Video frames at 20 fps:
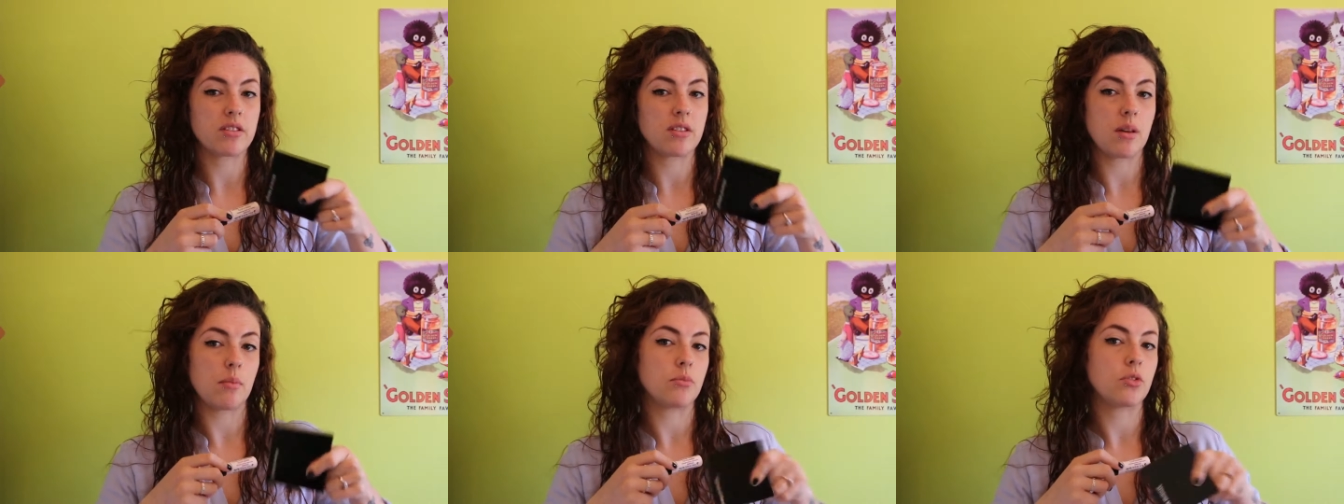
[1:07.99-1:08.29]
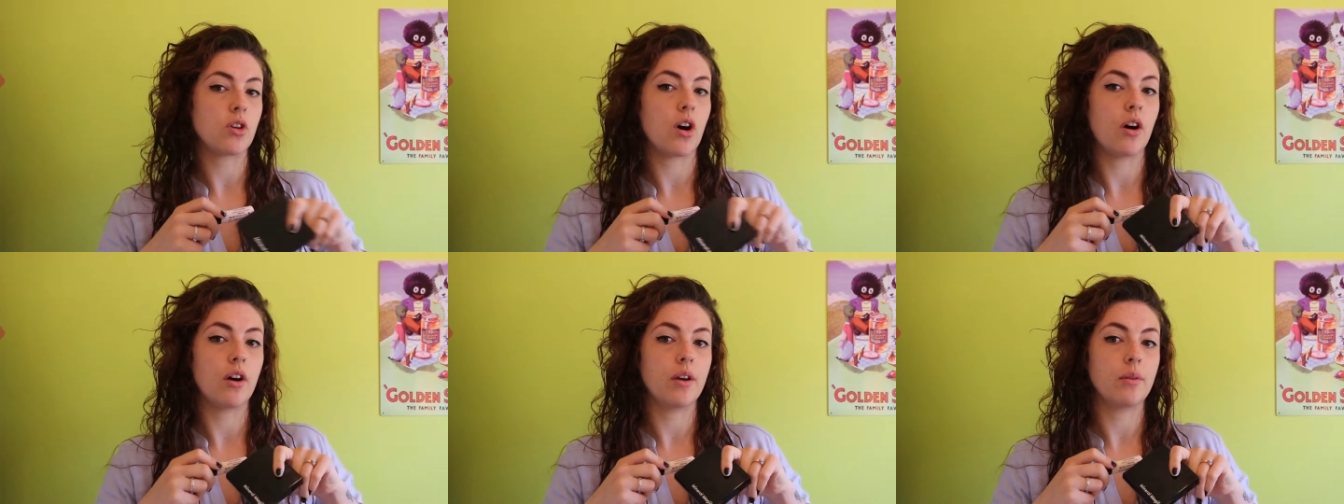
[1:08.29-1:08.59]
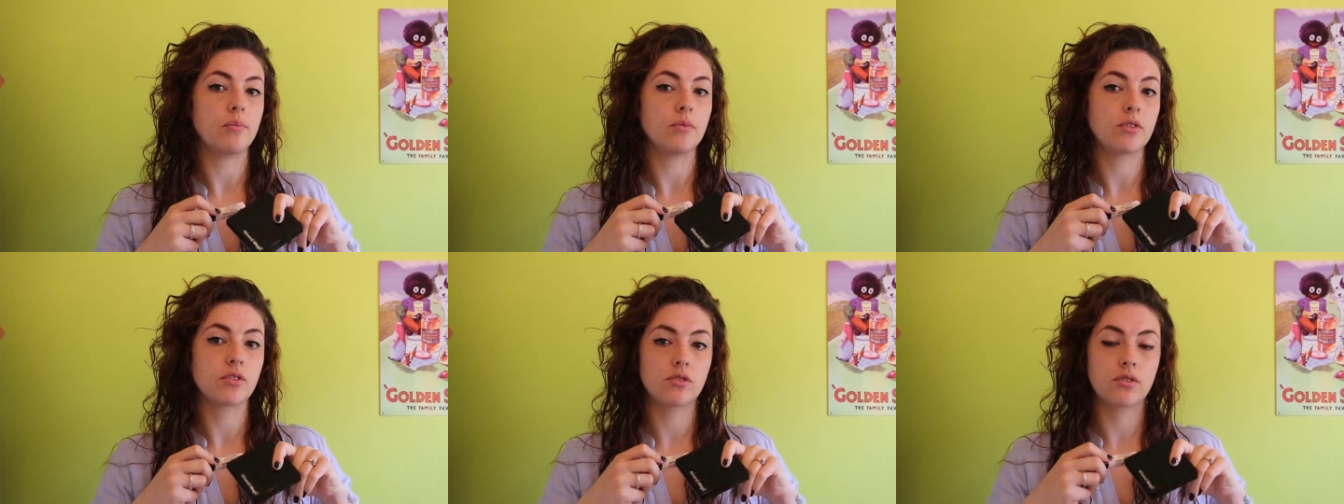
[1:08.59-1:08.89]

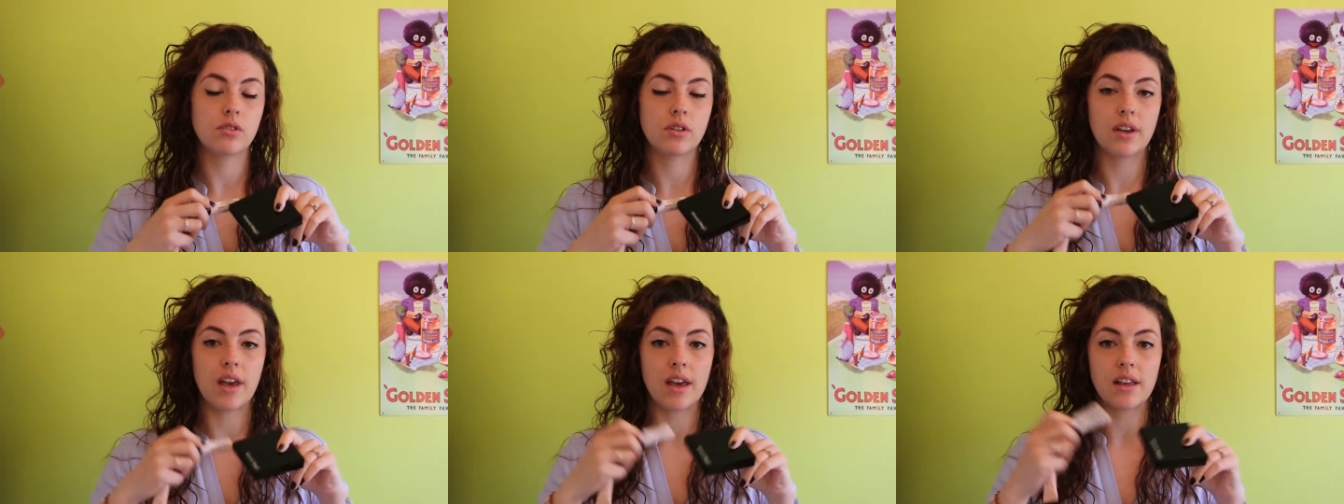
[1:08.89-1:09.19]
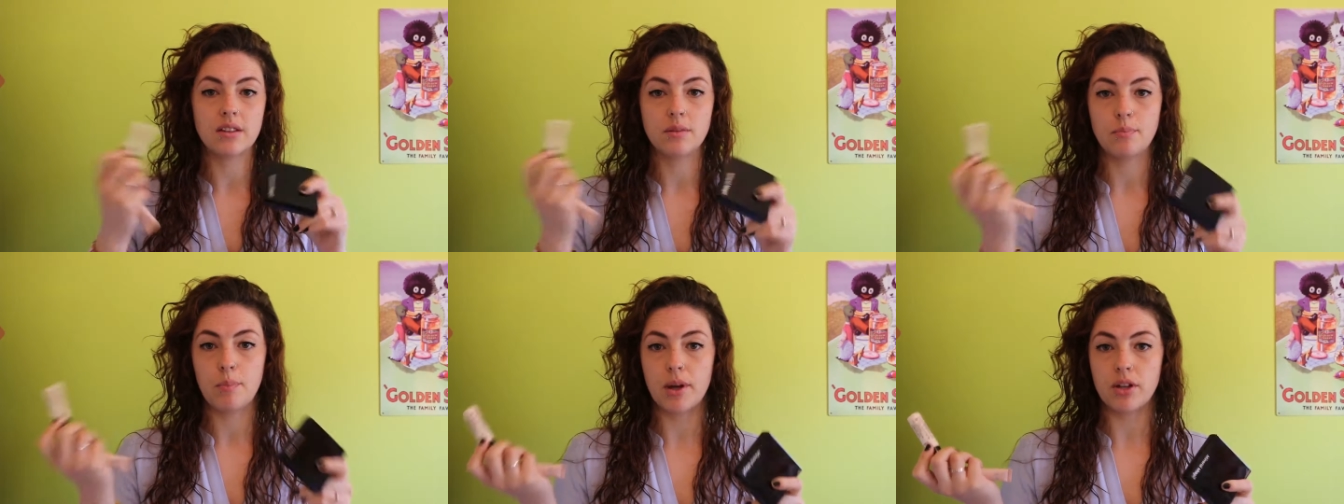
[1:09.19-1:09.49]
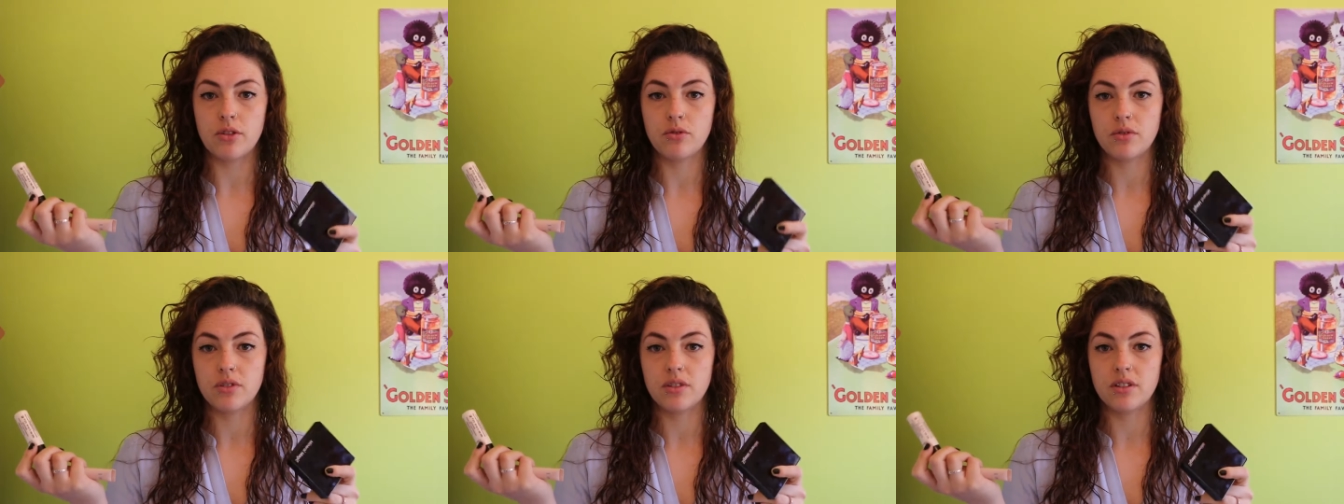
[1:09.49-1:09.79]
sometimes gets
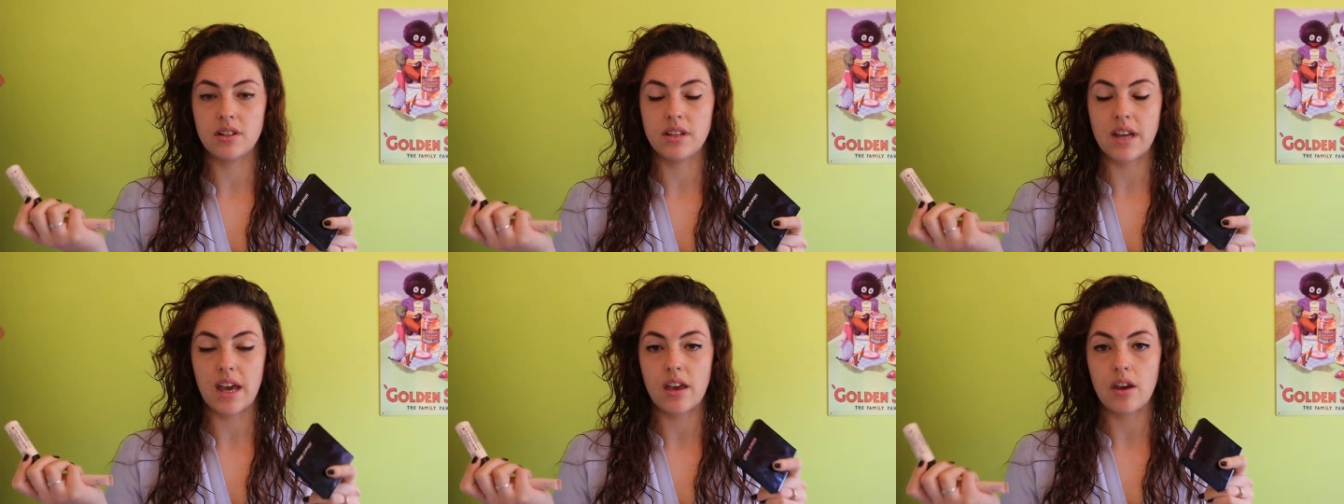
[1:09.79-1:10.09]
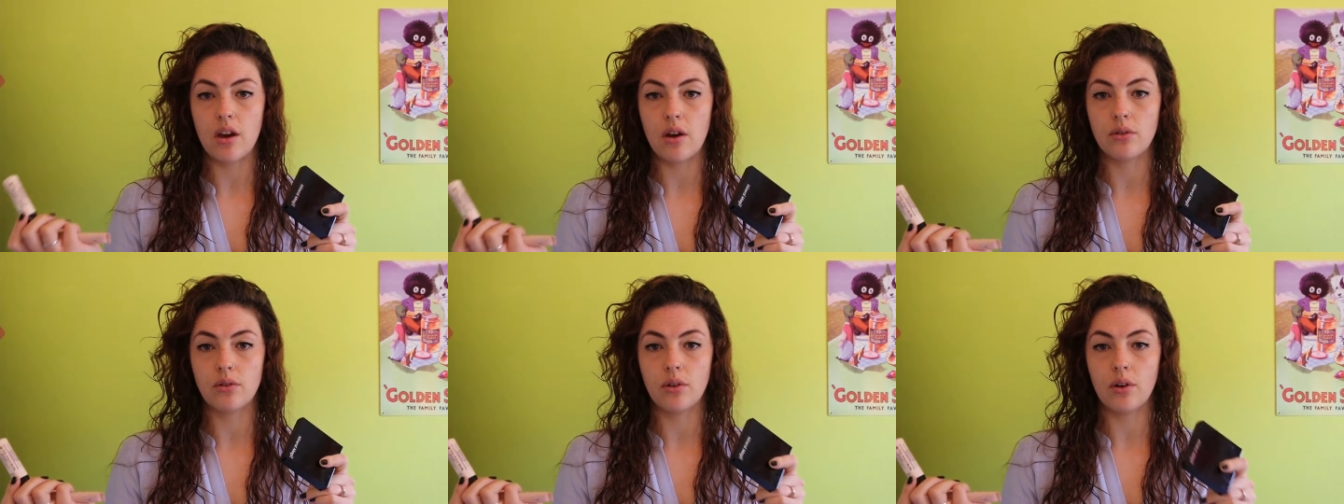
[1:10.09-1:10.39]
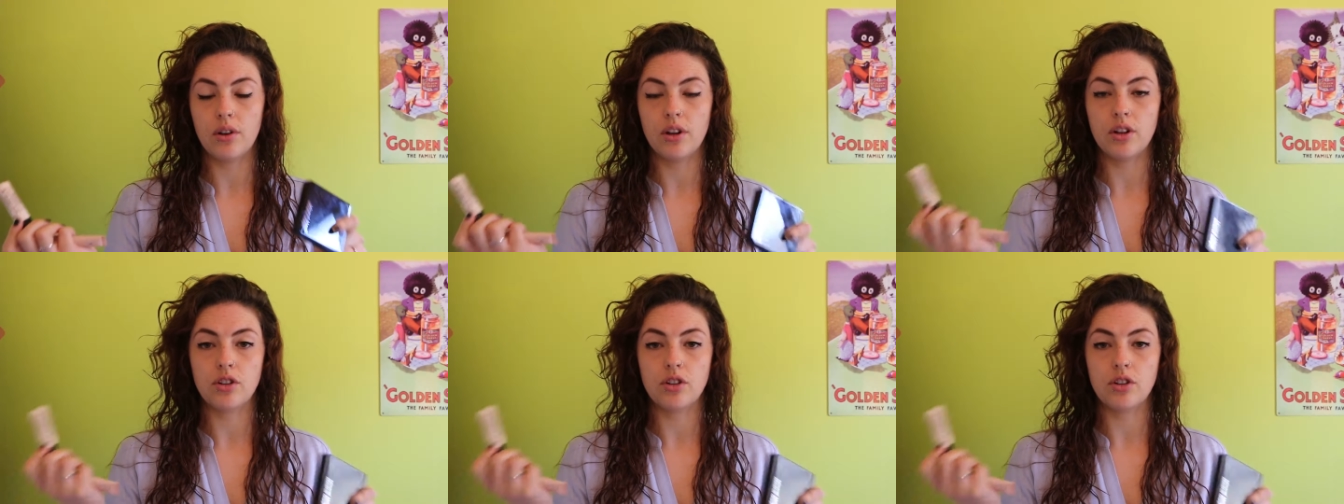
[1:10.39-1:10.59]
better as the day goes on.